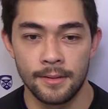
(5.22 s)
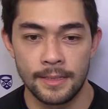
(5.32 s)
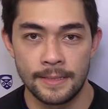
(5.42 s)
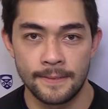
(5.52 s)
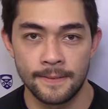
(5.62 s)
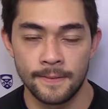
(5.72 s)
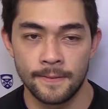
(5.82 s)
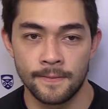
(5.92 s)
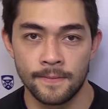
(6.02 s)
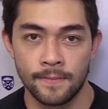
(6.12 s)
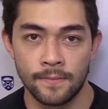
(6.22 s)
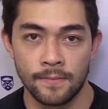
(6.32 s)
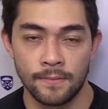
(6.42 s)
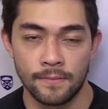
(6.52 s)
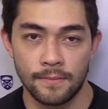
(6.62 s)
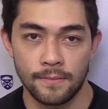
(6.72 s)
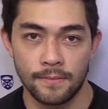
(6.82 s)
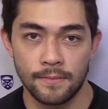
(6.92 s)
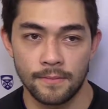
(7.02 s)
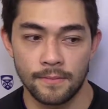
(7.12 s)

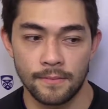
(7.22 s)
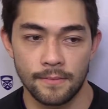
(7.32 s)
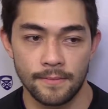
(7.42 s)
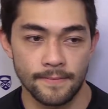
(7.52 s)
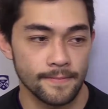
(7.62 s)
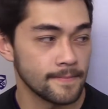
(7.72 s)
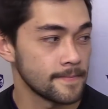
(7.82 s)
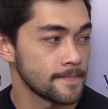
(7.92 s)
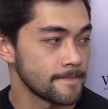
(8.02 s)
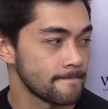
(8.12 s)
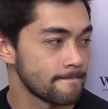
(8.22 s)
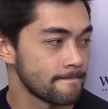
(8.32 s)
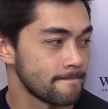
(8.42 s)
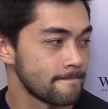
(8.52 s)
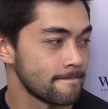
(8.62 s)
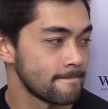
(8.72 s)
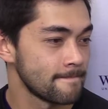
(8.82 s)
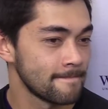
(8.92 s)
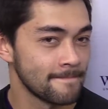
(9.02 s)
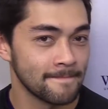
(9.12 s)

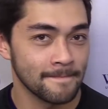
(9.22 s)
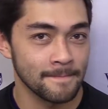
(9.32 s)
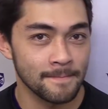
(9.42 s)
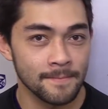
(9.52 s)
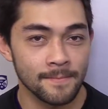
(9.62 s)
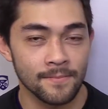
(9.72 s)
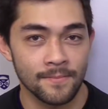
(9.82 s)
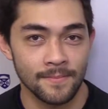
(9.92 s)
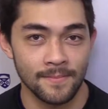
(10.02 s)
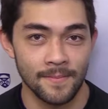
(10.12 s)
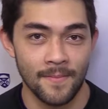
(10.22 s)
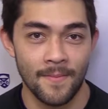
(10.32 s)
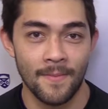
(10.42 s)
(not speaking)